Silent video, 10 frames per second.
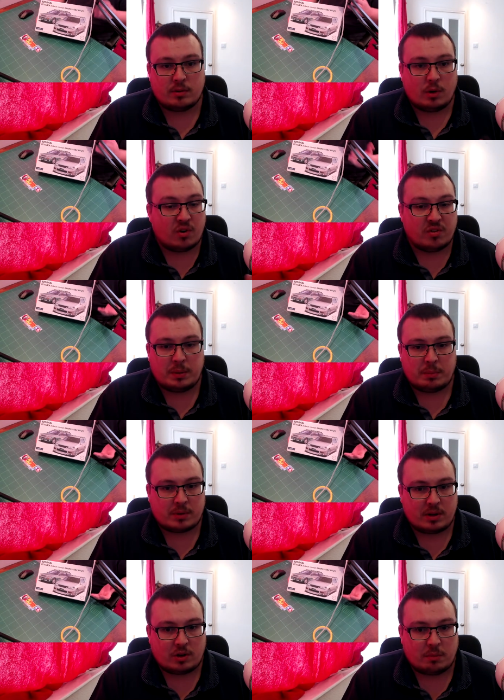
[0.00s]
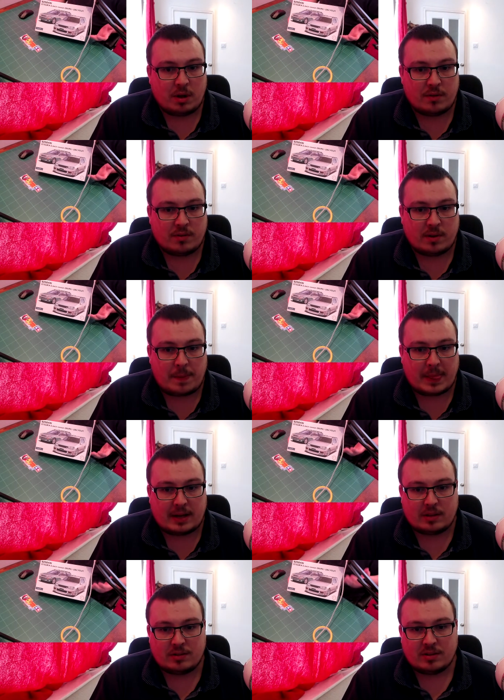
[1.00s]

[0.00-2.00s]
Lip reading: Other people can come over and